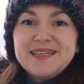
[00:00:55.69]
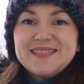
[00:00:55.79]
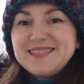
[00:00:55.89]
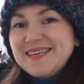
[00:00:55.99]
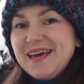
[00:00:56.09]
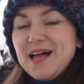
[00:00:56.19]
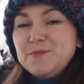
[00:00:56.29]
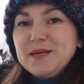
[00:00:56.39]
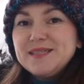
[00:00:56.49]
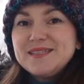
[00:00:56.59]
ski
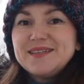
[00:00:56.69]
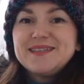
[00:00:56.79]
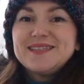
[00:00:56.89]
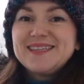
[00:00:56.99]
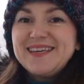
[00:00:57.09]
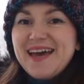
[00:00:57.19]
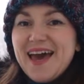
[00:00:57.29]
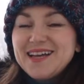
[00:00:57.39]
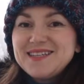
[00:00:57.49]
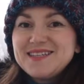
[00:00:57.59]
helmet, ski
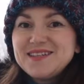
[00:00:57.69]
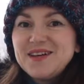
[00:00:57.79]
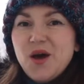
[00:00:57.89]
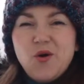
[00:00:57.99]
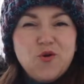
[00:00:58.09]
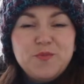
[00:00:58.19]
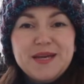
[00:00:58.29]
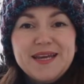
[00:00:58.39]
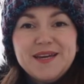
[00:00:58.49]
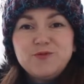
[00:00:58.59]
hat, or
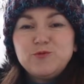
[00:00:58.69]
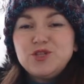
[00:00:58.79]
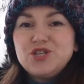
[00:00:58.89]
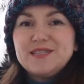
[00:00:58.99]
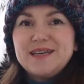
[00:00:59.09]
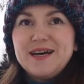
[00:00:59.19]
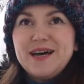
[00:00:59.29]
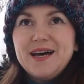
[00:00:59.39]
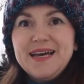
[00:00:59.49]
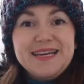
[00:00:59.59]
beanie, which is
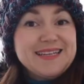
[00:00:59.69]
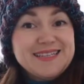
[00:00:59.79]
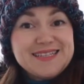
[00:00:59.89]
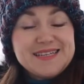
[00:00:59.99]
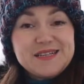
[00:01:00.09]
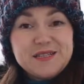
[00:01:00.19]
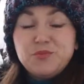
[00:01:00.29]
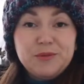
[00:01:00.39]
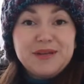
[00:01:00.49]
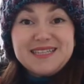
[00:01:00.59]
a knitted
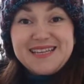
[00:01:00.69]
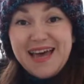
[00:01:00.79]
brimless